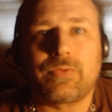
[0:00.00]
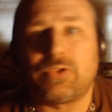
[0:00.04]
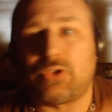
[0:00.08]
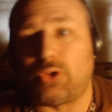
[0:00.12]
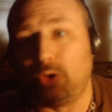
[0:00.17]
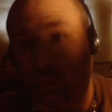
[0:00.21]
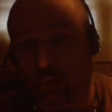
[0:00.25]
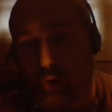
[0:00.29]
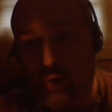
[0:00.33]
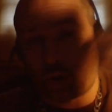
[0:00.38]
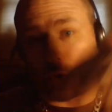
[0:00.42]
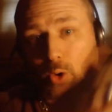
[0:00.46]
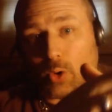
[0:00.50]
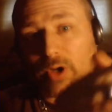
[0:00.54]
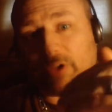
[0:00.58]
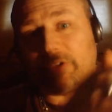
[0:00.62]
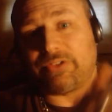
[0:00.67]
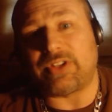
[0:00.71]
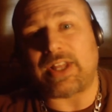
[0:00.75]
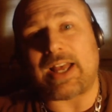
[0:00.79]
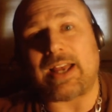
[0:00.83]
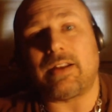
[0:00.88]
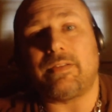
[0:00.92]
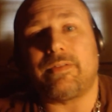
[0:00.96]
to
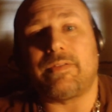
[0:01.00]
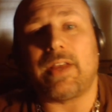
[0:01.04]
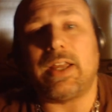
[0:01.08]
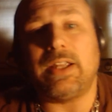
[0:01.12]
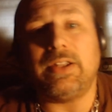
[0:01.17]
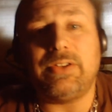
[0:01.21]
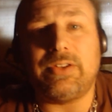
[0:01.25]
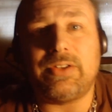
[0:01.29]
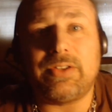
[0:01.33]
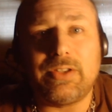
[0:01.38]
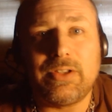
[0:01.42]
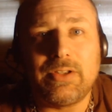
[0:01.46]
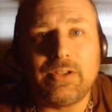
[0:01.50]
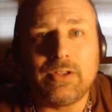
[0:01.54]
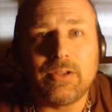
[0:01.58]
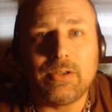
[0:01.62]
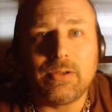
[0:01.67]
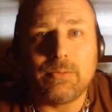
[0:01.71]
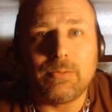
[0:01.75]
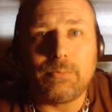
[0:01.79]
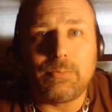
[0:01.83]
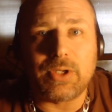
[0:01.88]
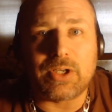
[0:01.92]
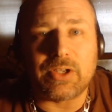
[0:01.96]
cause that event?
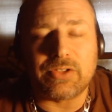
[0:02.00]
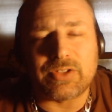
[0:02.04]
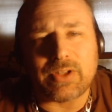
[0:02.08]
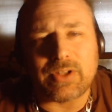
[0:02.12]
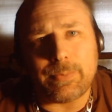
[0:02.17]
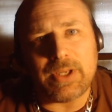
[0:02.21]
Because